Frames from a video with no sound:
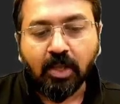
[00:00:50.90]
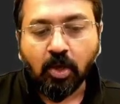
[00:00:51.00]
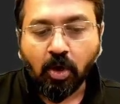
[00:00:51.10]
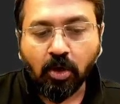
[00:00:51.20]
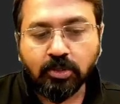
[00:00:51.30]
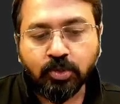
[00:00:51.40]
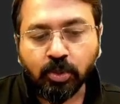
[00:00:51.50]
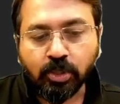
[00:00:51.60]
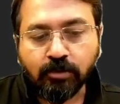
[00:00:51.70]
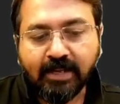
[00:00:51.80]
Also
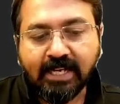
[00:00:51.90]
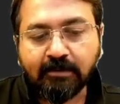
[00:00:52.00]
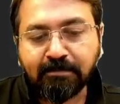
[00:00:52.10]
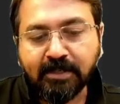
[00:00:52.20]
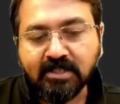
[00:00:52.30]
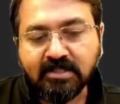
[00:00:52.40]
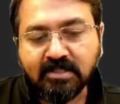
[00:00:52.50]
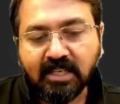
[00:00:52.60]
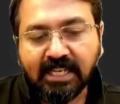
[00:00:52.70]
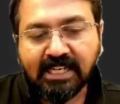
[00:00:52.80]
12
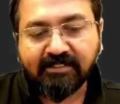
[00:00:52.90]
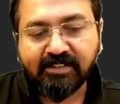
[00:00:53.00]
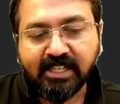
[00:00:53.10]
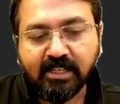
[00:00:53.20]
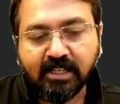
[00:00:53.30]
plus 11